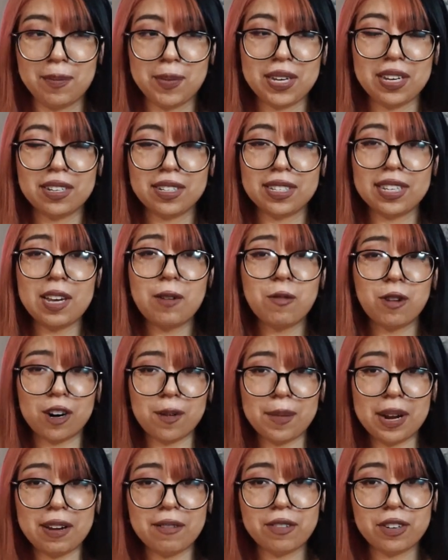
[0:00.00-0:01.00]
because they were
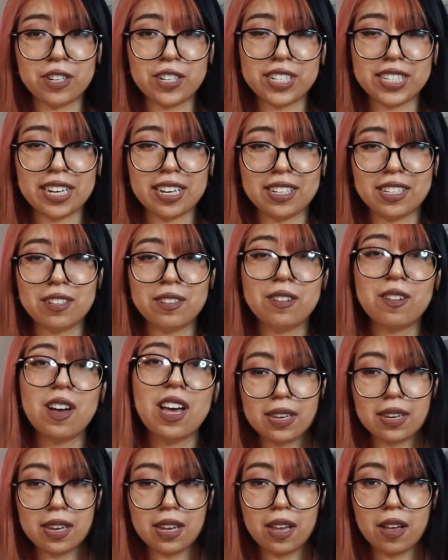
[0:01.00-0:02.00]
my first tattoo.
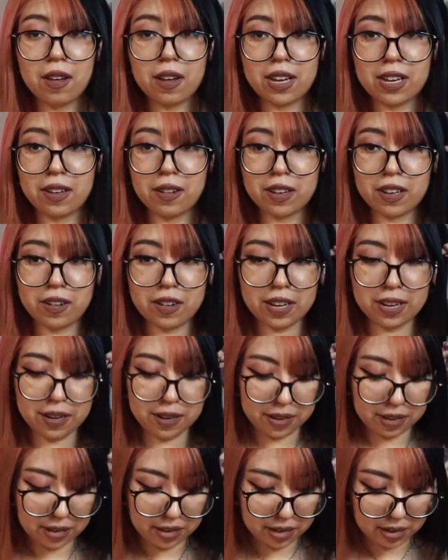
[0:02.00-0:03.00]
Okay.